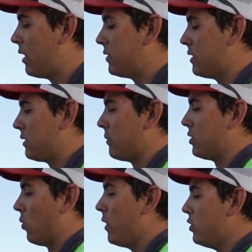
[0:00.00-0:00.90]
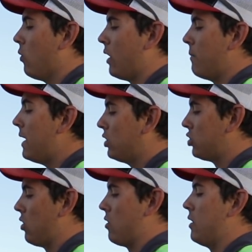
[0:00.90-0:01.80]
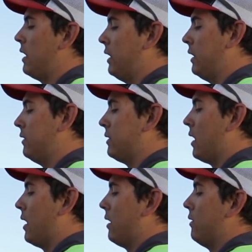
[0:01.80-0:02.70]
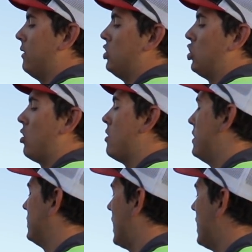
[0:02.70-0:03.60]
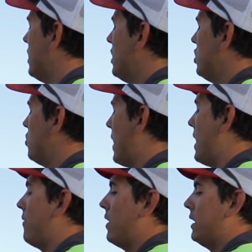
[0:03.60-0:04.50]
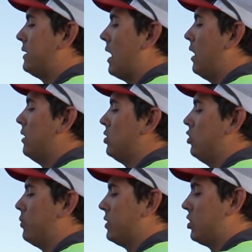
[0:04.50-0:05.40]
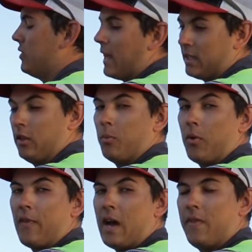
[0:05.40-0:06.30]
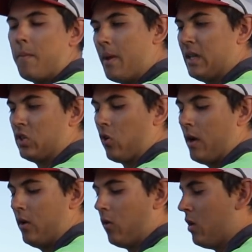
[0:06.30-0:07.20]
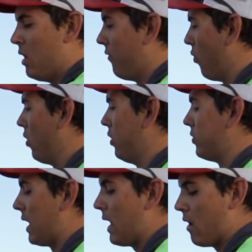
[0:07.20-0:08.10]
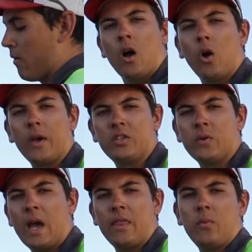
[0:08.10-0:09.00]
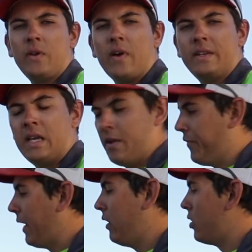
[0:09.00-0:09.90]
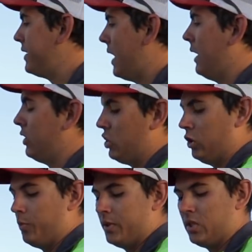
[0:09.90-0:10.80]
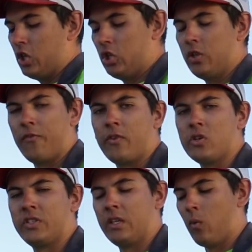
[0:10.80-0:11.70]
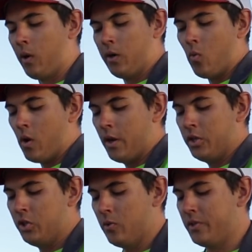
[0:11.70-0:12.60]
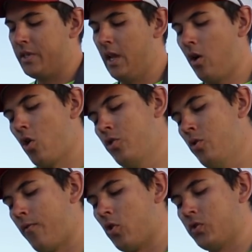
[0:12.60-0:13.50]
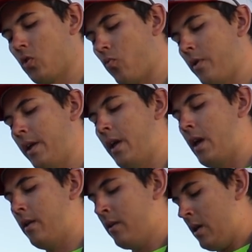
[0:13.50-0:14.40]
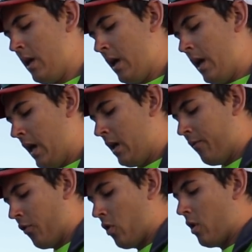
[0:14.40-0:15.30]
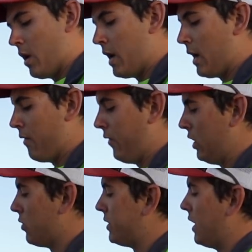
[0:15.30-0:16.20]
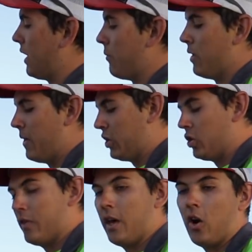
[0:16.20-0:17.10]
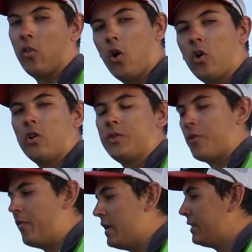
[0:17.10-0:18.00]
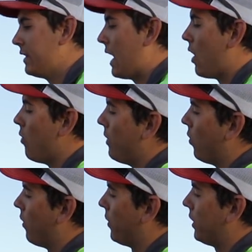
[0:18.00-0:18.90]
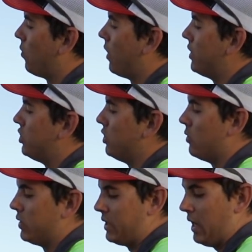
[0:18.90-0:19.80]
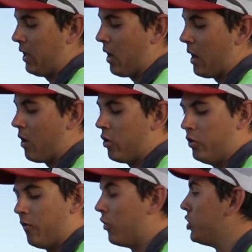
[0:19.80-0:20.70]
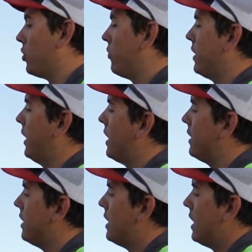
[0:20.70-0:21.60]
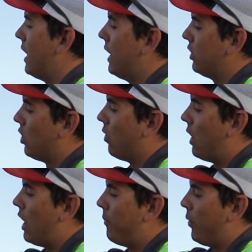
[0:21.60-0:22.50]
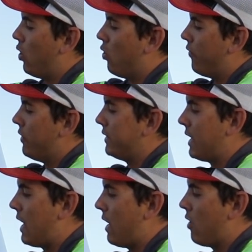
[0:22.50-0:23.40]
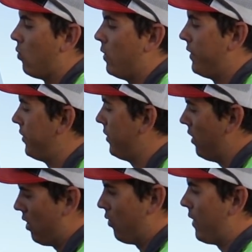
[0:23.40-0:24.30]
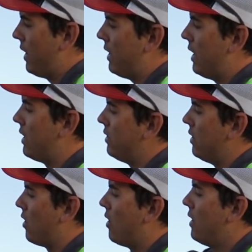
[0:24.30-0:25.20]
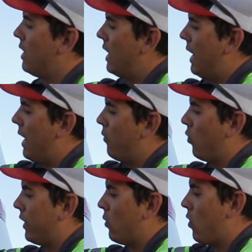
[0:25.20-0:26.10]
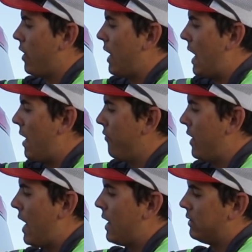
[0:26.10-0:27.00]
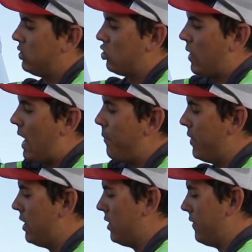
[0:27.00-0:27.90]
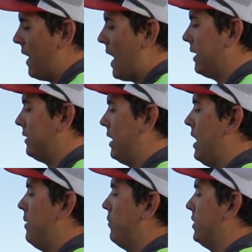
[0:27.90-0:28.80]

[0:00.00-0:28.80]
down system. So what you want to make sure and ensure is that you have a 10 and 2 position. That's going to provide the best cradle for your tire. Okay, so now that we've identified our 10 and 2 position, the first thing we're going to want to do is take our universal ring end. And for video's sake, I'm going to make sure that our logos are facing out, but what we're going to want to do is take our universal ring end and go up over the tire with our right hand here, and we're going to want to have that strap in that 10